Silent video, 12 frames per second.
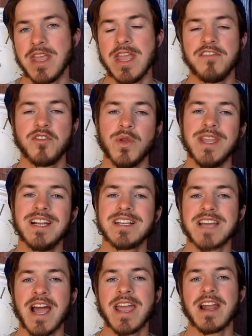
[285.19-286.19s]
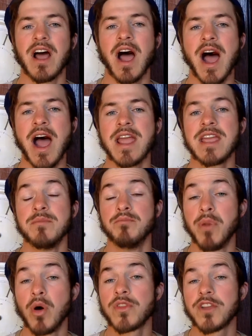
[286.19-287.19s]
If you eat a diet high in
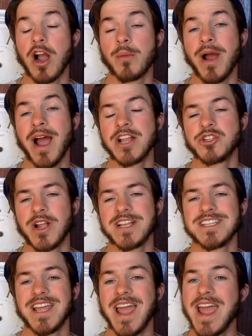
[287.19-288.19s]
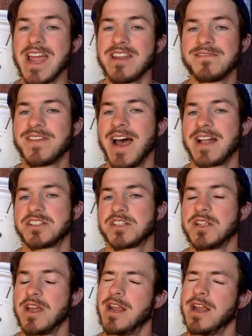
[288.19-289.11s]
both carbohydrates and fats,